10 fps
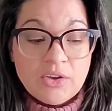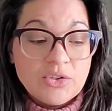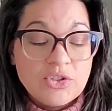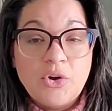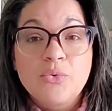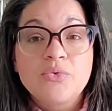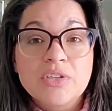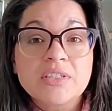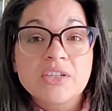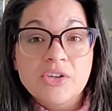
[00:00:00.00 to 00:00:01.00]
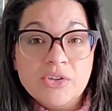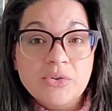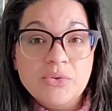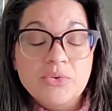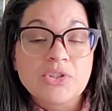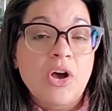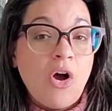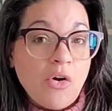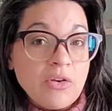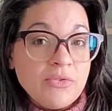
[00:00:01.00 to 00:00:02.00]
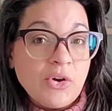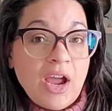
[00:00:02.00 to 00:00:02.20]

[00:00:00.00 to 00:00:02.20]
So this includes all of